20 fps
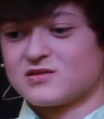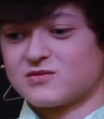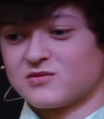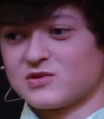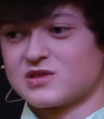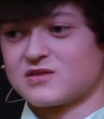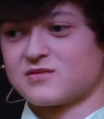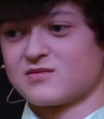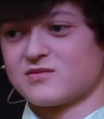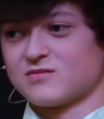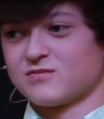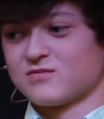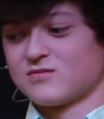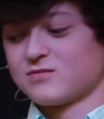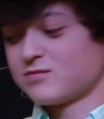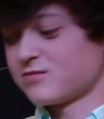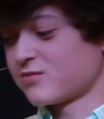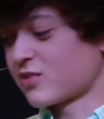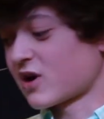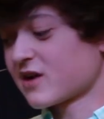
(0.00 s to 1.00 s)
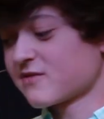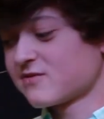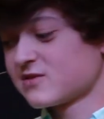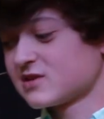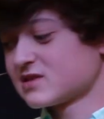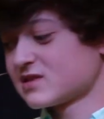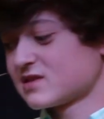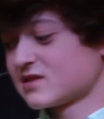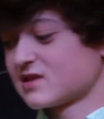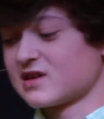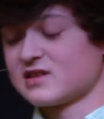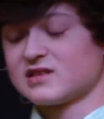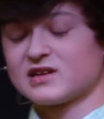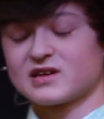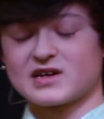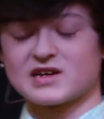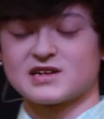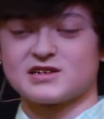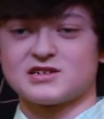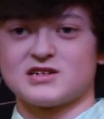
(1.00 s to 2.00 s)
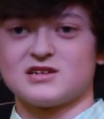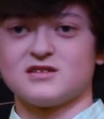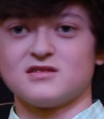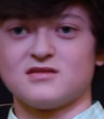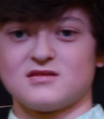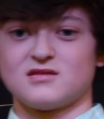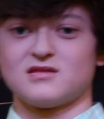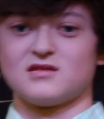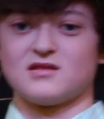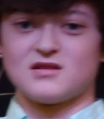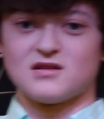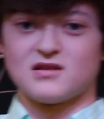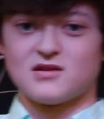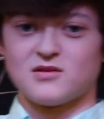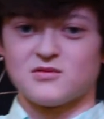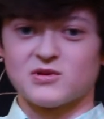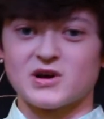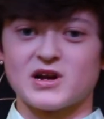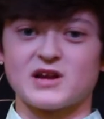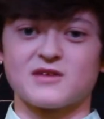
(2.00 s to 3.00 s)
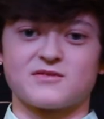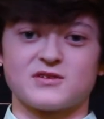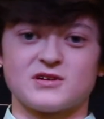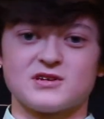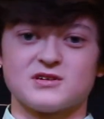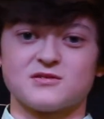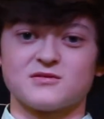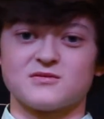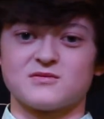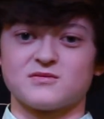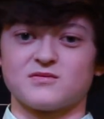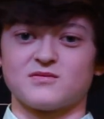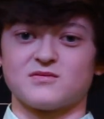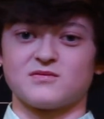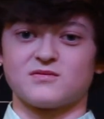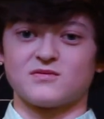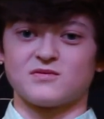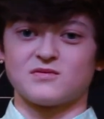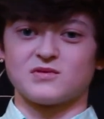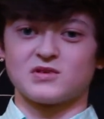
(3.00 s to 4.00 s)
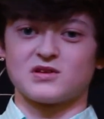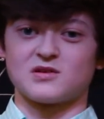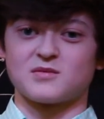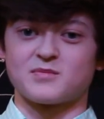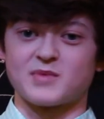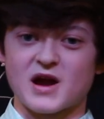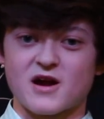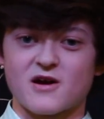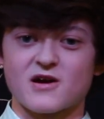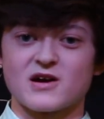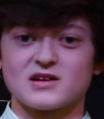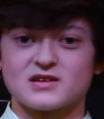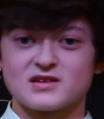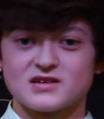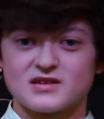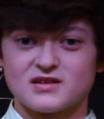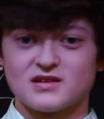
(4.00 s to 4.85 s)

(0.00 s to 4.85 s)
with breakfast in the kitchen waiting for you, with your parent